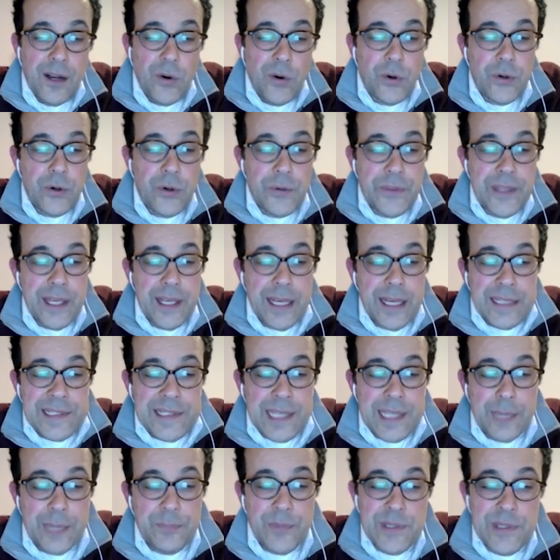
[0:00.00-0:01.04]
or the
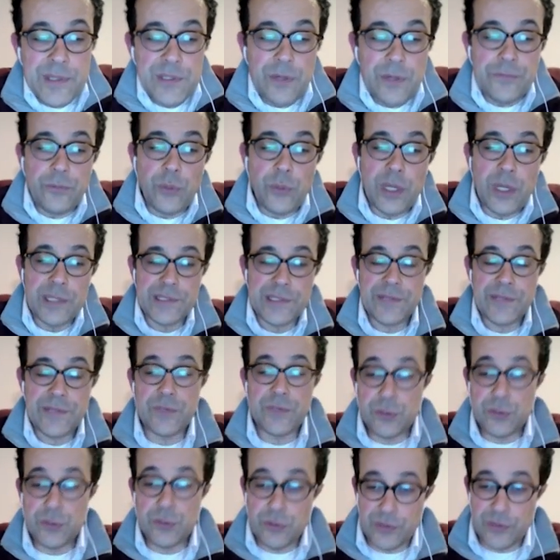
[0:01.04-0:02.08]
acceptance of one's
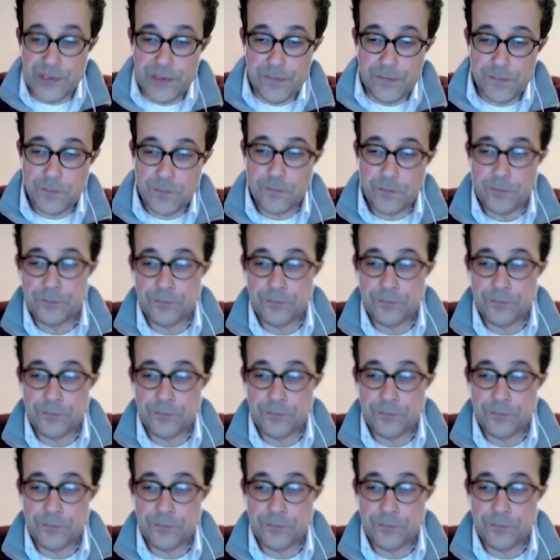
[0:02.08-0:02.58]
views.